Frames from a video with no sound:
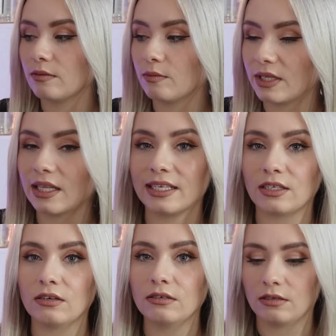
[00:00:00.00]
with the lid
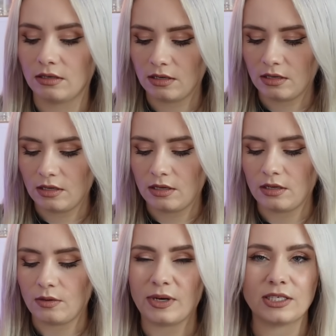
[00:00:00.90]
on
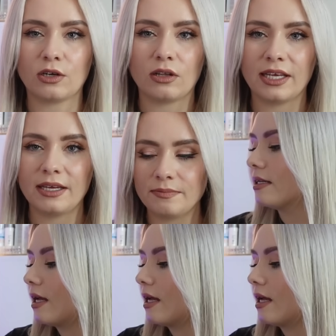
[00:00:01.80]
when it's not lit.